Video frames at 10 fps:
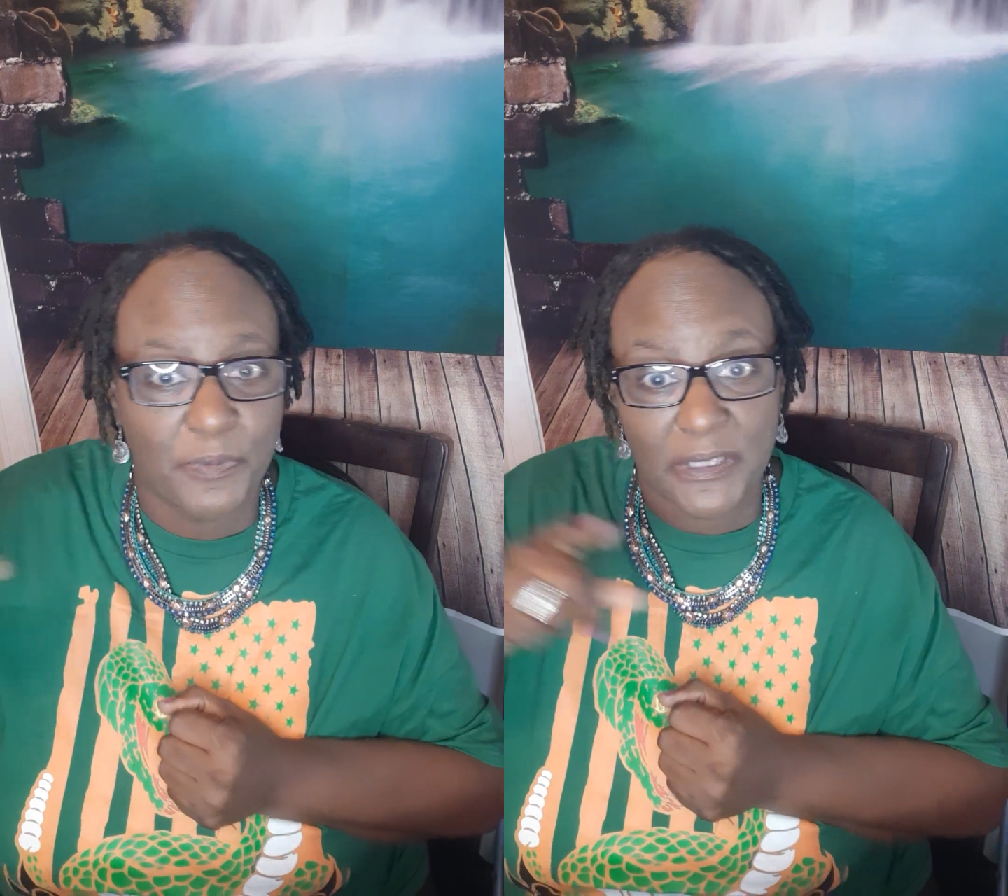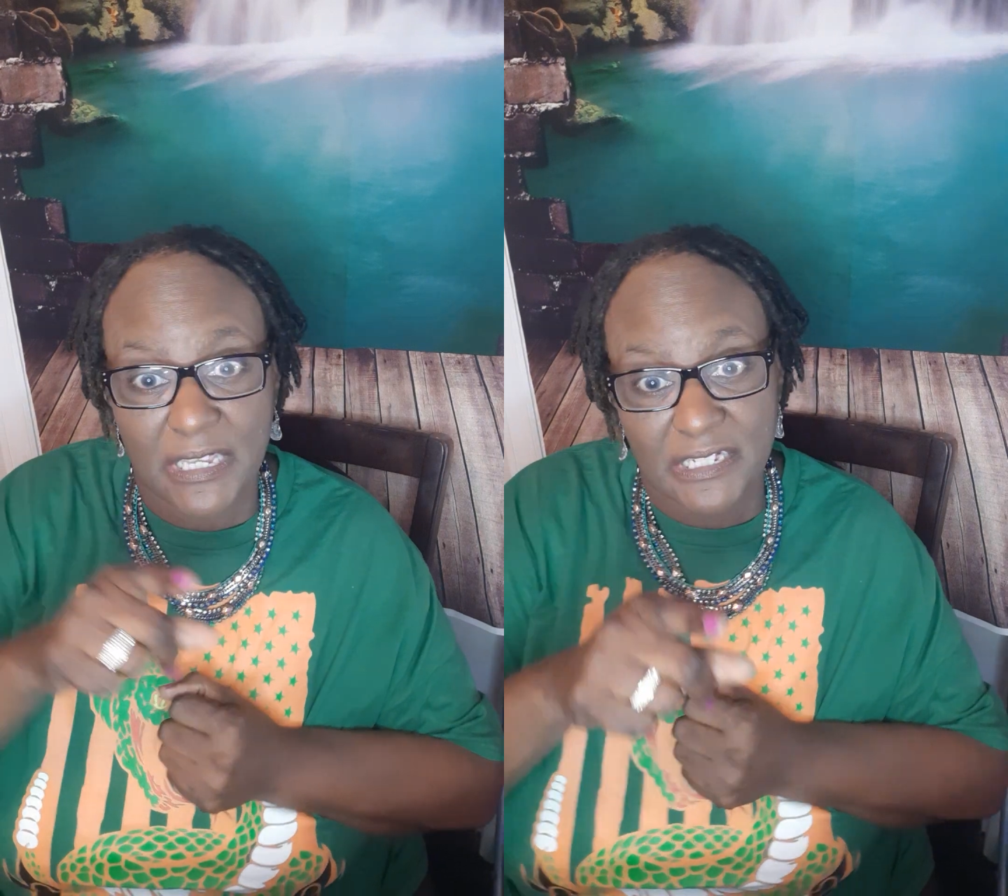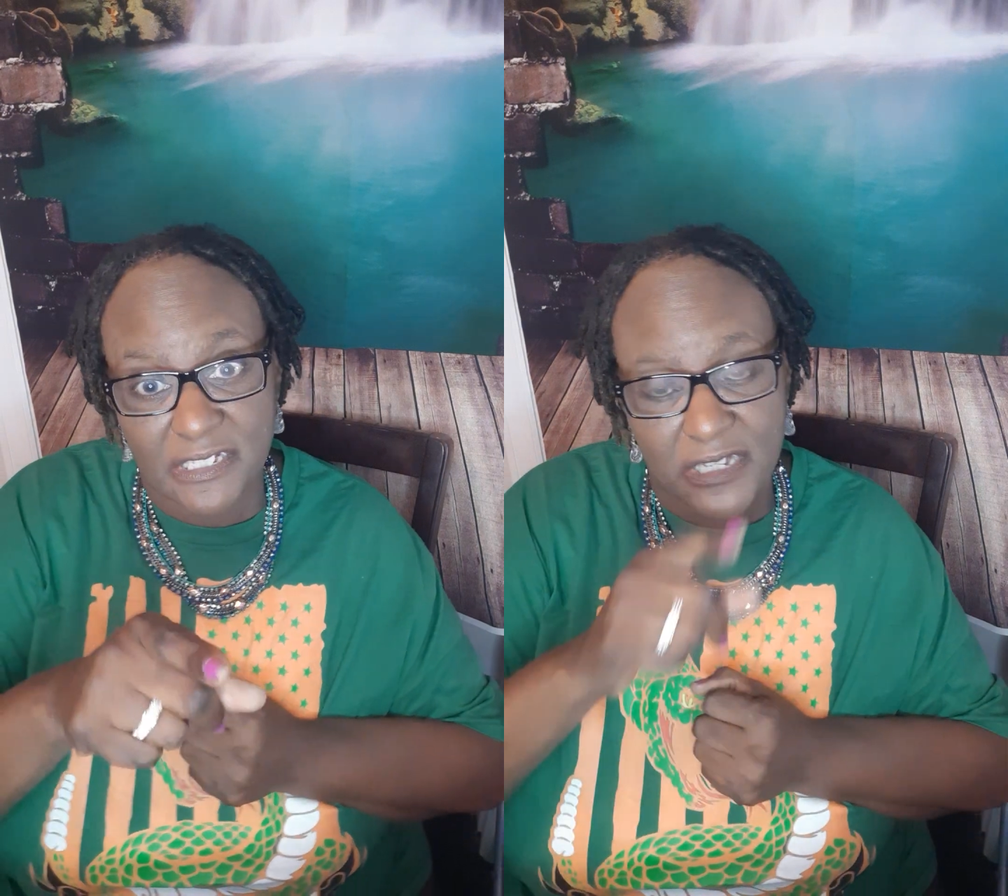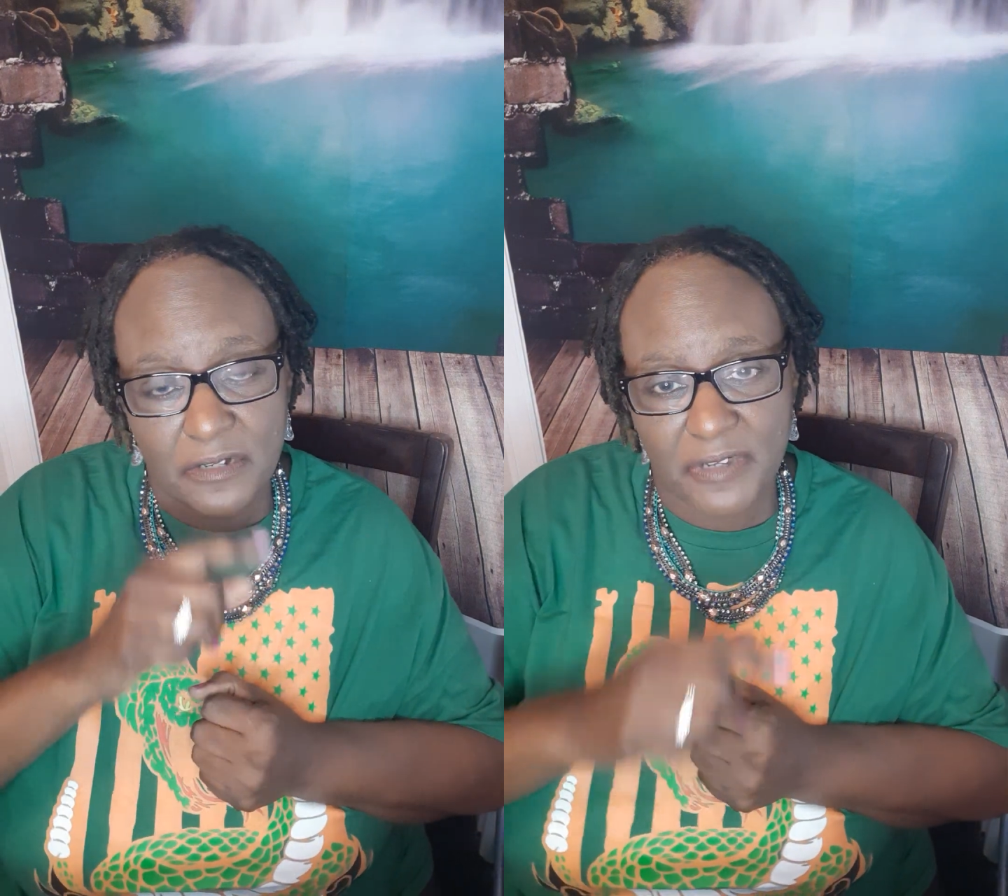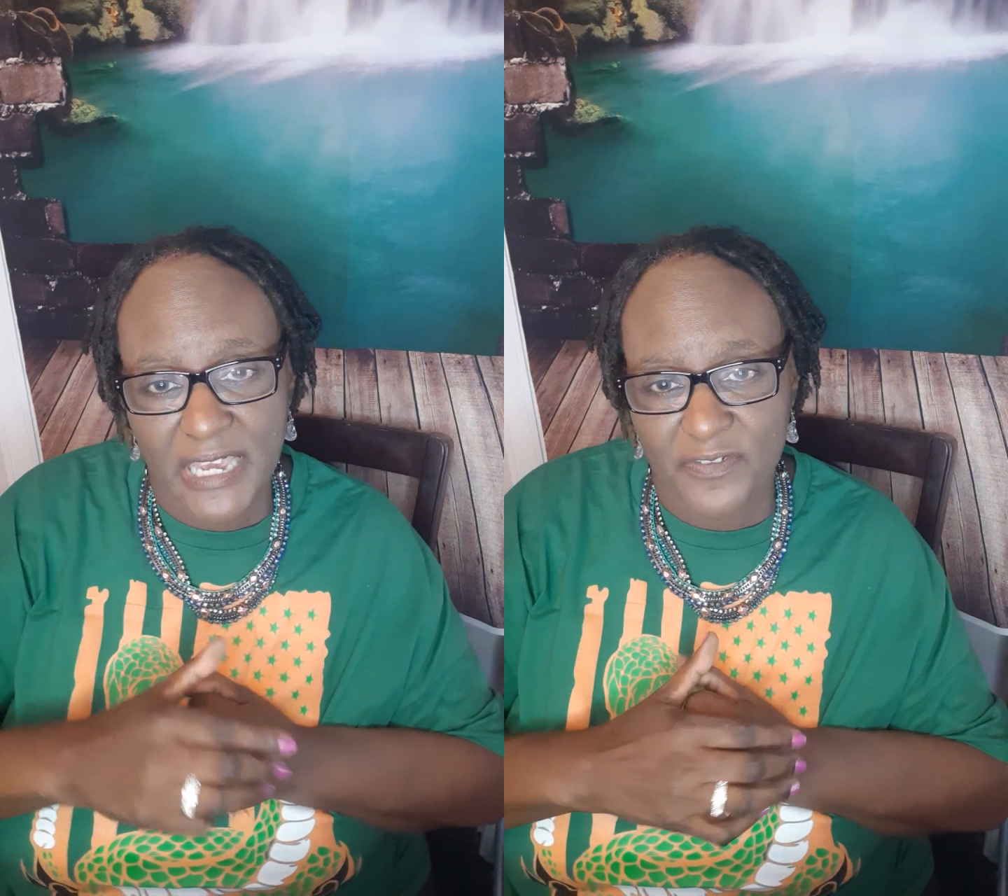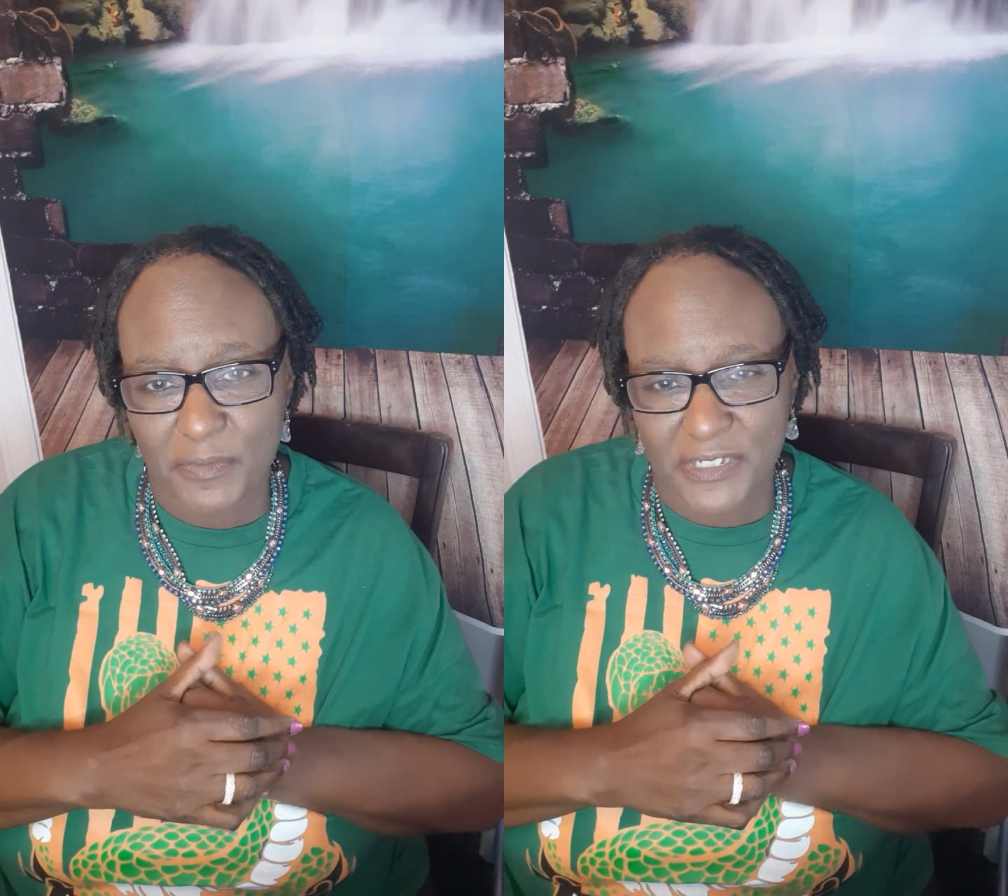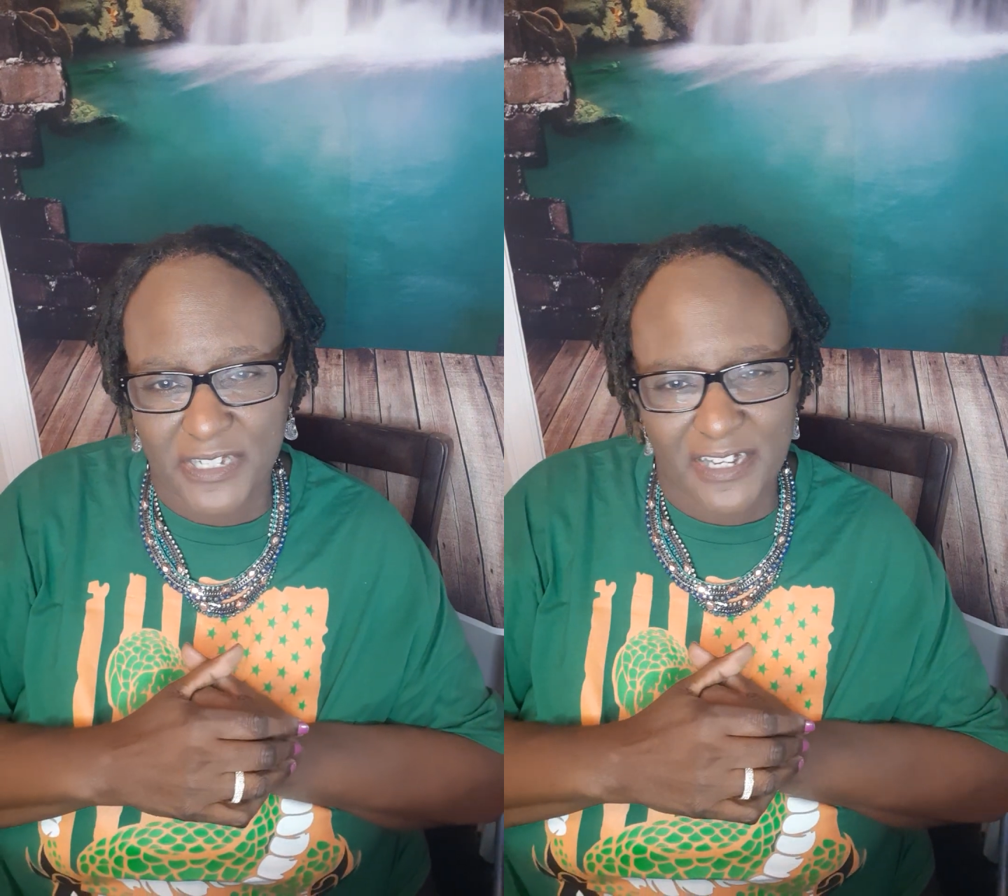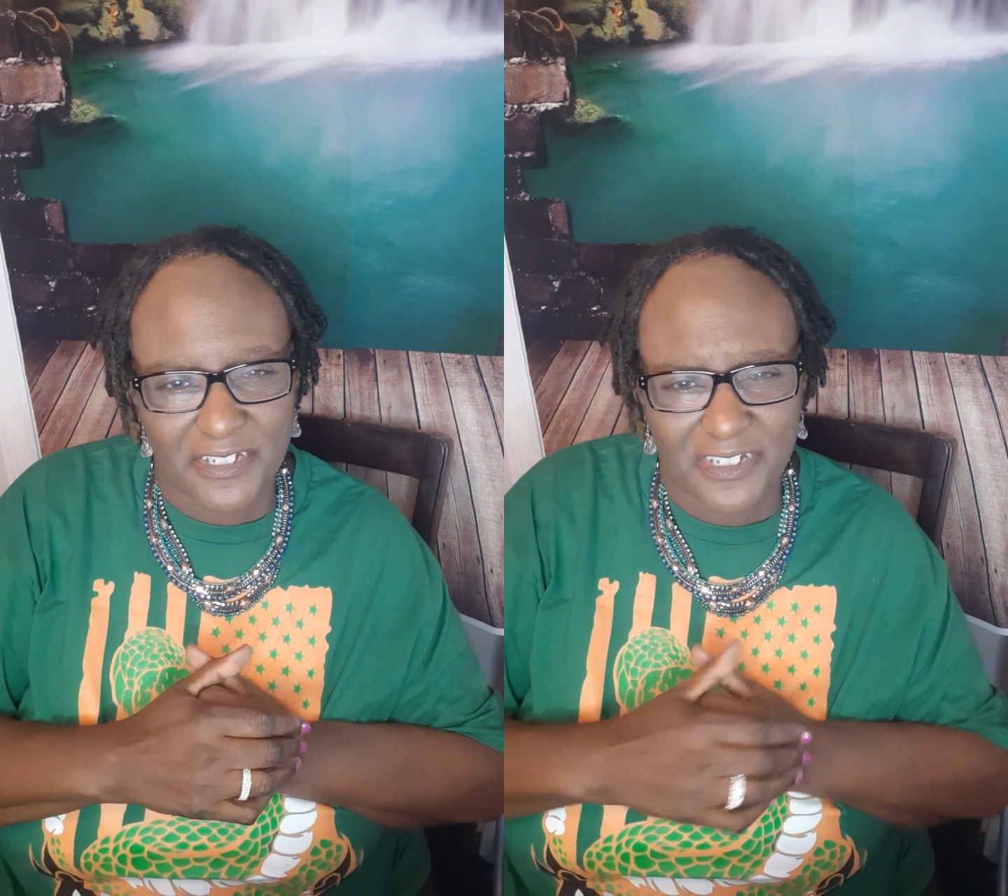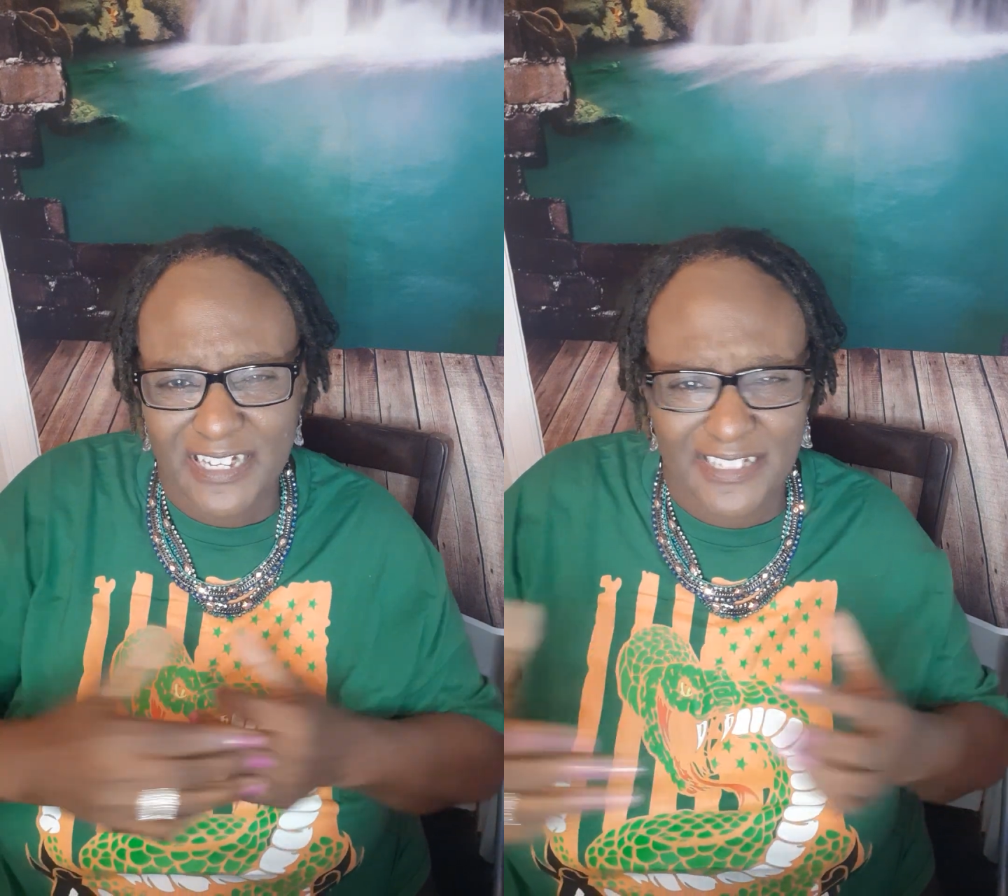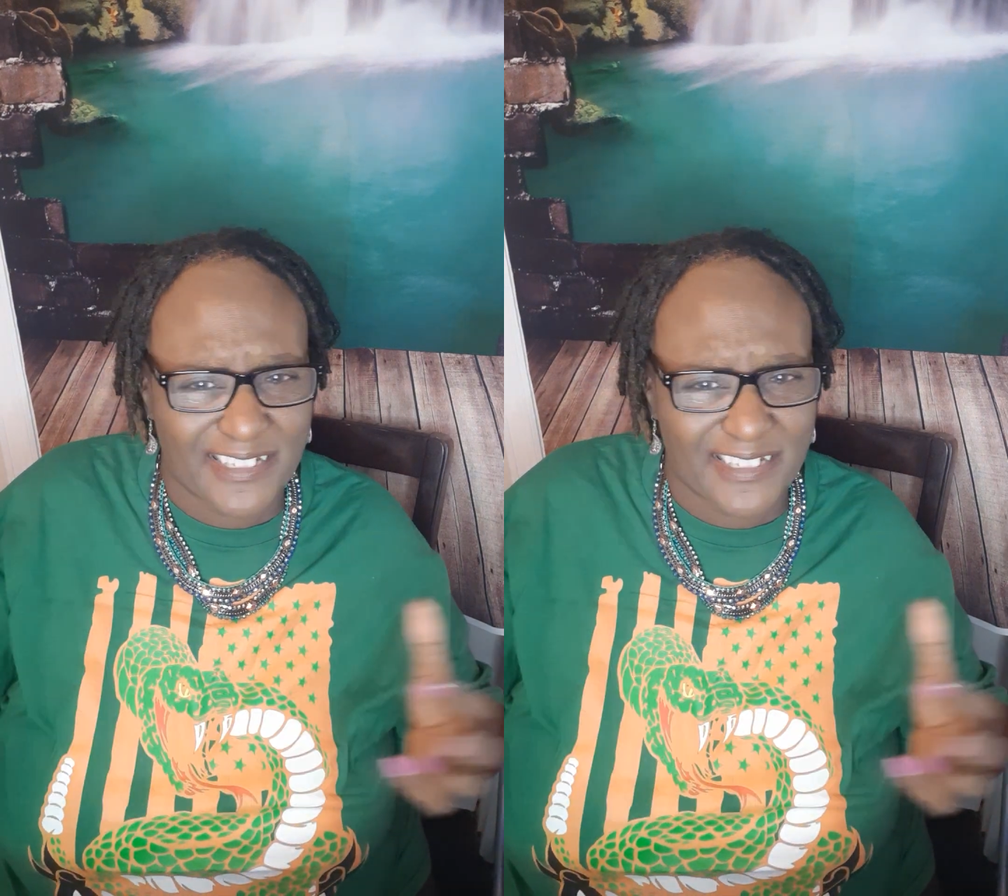but they still gave him a second chance